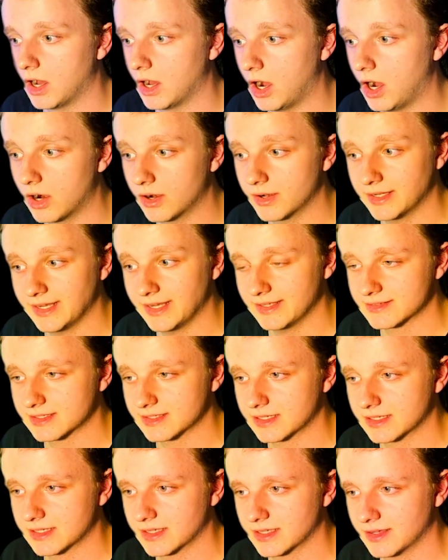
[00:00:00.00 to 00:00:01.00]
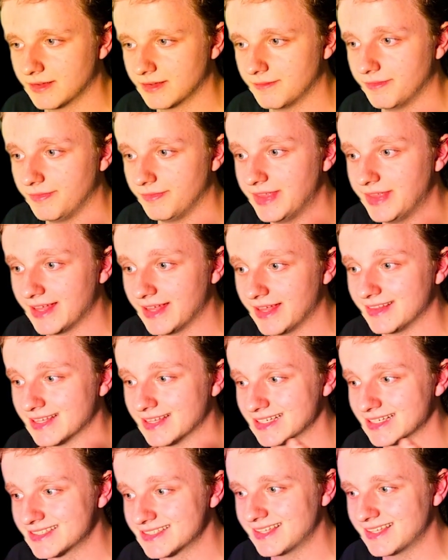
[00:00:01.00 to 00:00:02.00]
hard disk, then
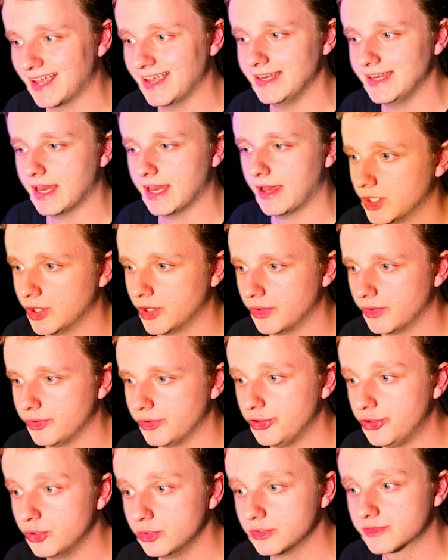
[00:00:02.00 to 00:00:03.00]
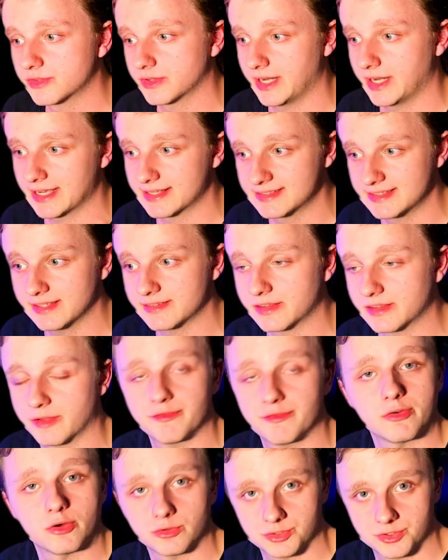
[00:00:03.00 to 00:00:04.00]
SATA, use an existing
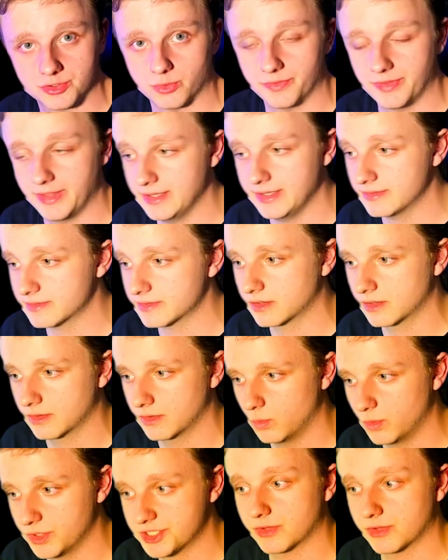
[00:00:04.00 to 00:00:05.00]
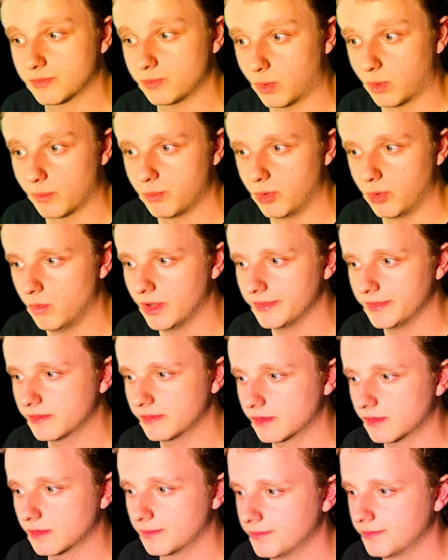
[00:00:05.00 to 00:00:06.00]
virtual disk, which is what we
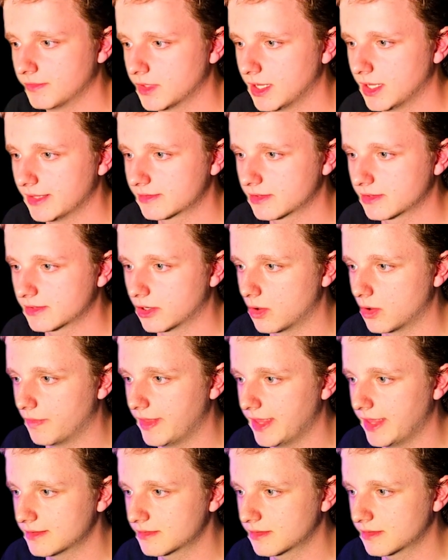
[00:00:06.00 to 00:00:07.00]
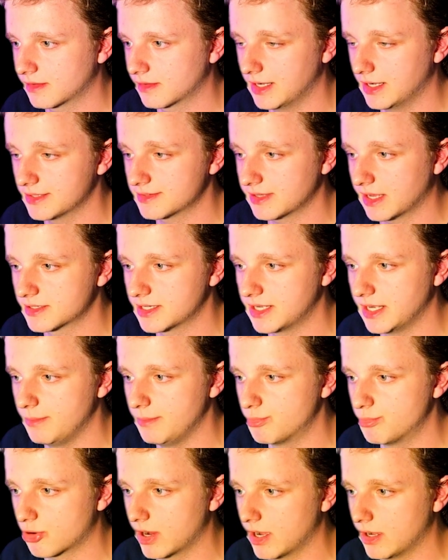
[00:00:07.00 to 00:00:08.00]
want. Let's click on next. Let's actually
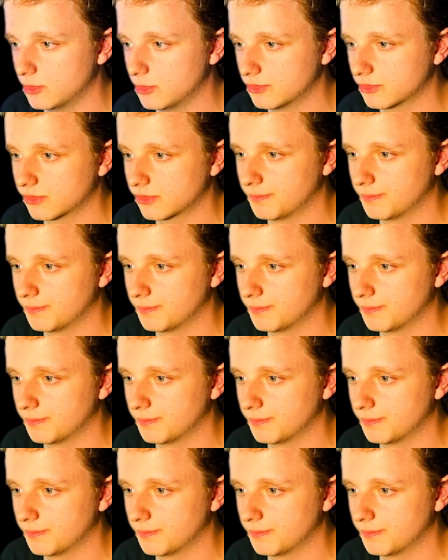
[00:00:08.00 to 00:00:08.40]
browse,